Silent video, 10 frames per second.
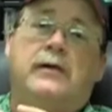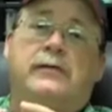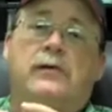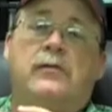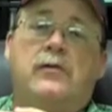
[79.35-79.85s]

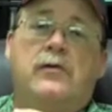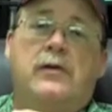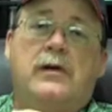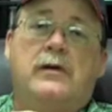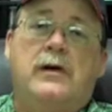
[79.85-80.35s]
So we're
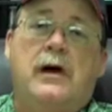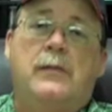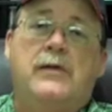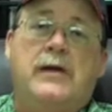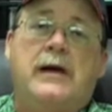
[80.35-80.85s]
the
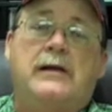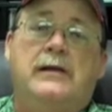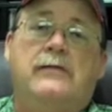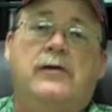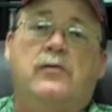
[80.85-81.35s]
hub of the
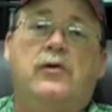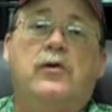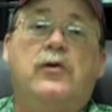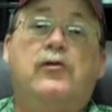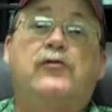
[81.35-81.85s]
activity. We're
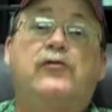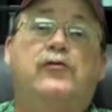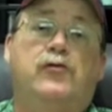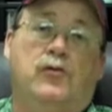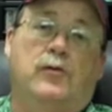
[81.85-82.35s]
your
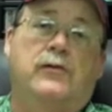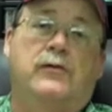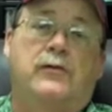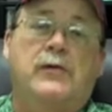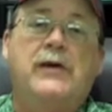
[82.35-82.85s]

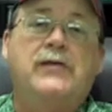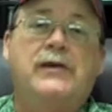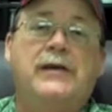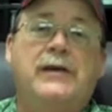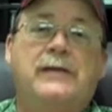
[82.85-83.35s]
stewards. We're not the
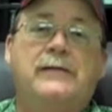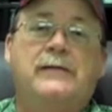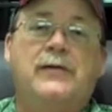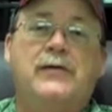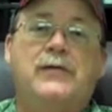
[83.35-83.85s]
king
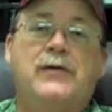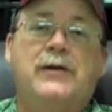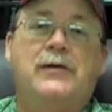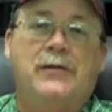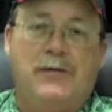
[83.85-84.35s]
or the
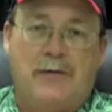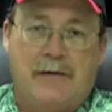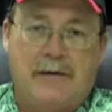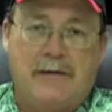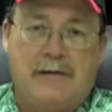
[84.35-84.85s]
queen. You
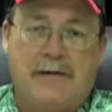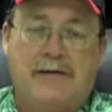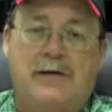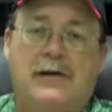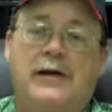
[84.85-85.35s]
are as
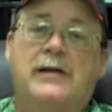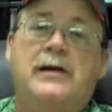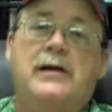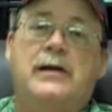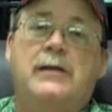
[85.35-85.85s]
a client.
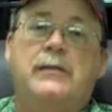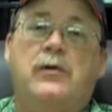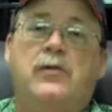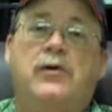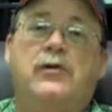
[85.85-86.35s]

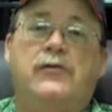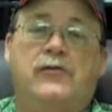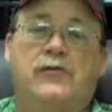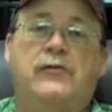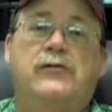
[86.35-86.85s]
But we're your
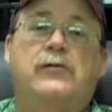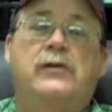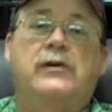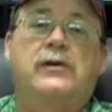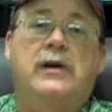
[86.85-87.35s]
stewards, so
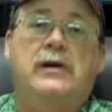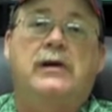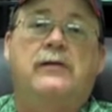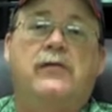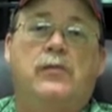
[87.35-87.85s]
we're going to take
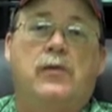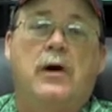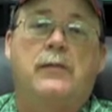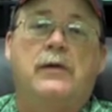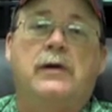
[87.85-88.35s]
care of your
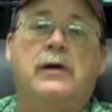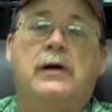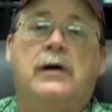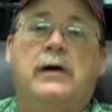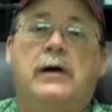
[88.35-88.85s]
property
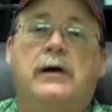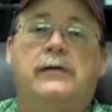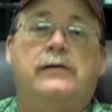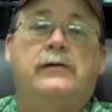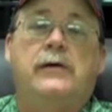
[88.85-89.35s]

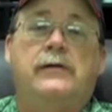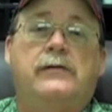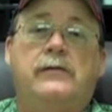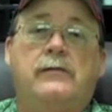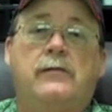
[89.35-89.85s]

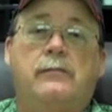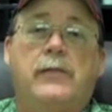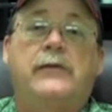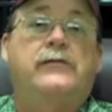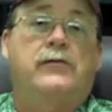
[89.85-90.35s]
as
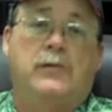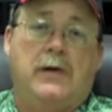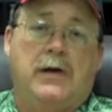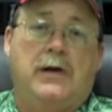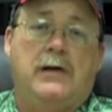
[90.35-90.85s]
best as we
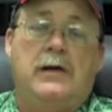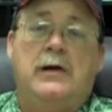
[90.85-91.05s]
can.